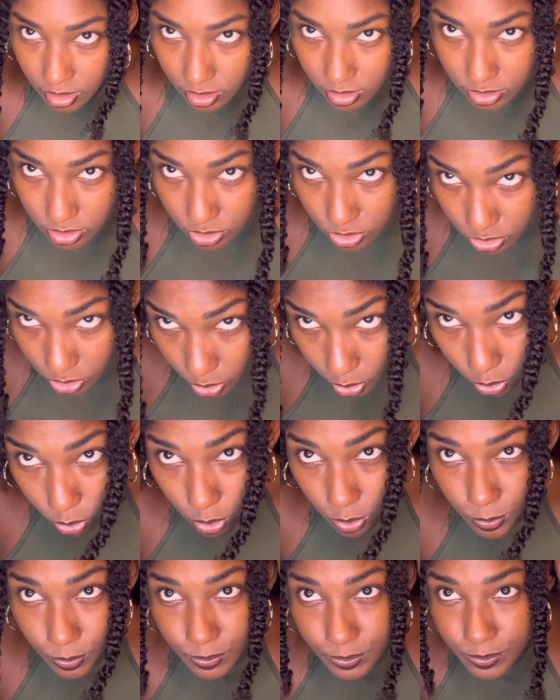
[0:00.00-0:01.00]

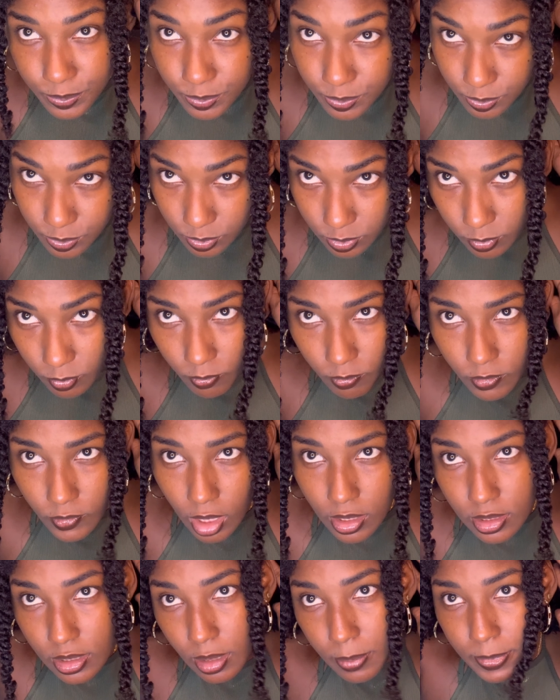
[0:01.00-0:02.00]
So
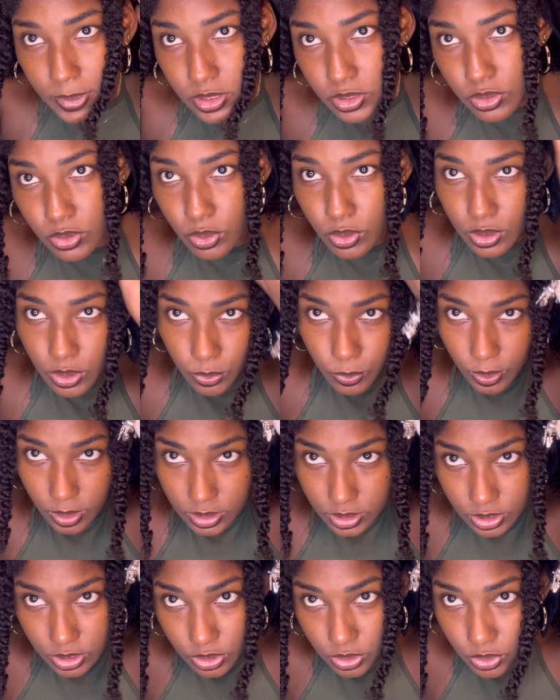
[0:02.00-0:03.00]
let me show you
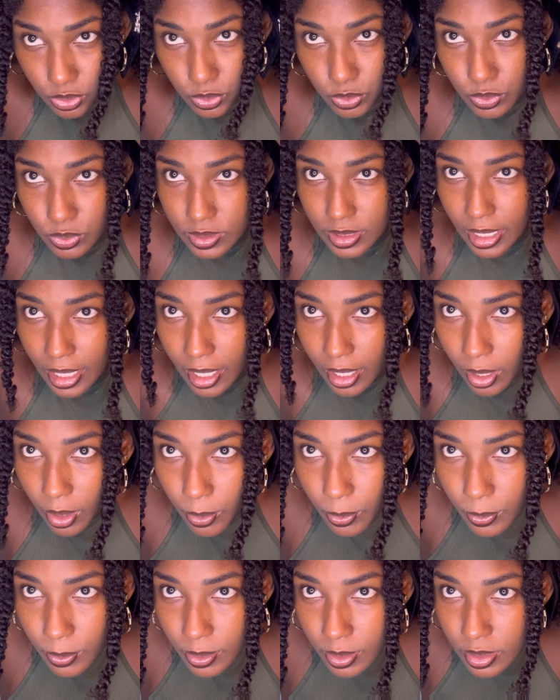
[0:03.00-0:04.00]
what to do
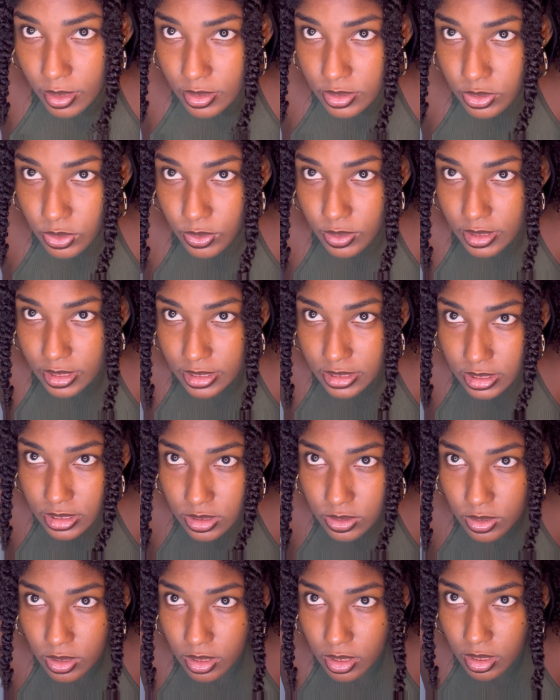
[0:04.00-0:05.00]
now. So this
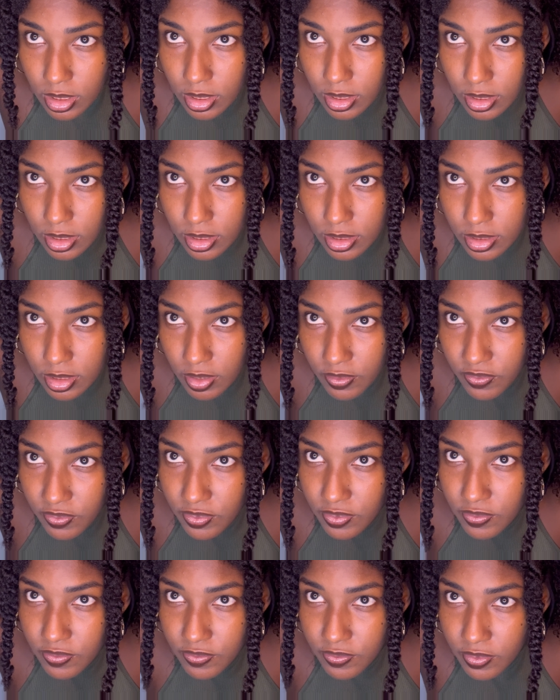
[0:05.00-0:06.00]
is the
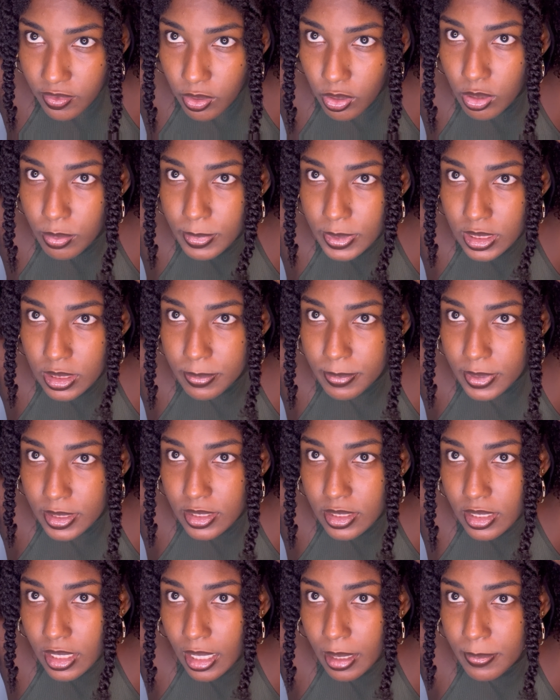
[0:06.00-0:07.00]
comb in the
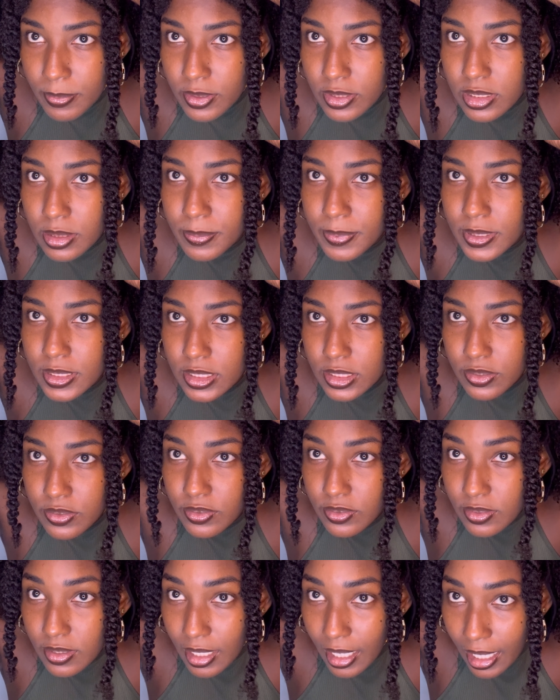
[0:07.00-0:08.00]
middle. I'm going to put it
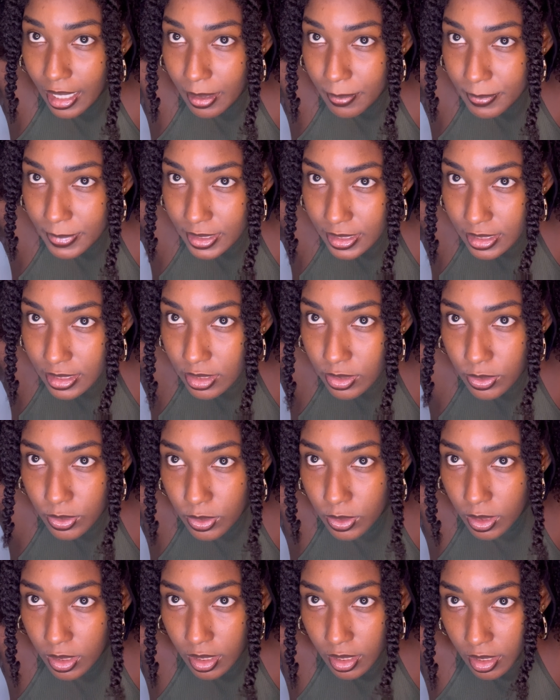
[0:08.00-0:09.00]
right
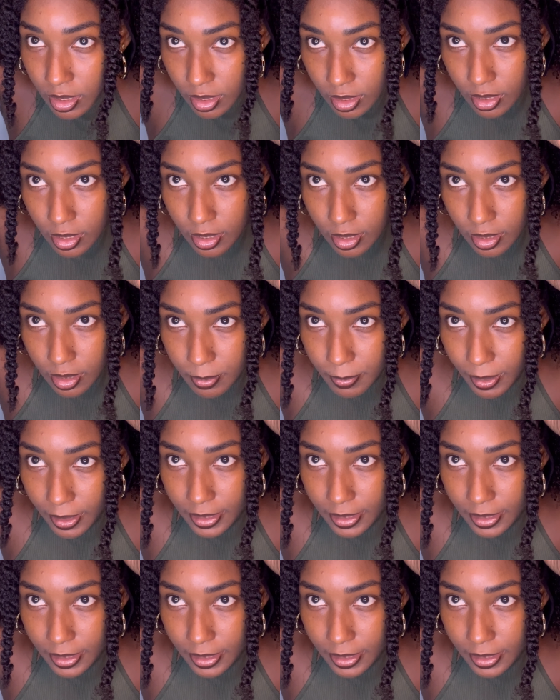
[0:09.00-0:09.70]
below my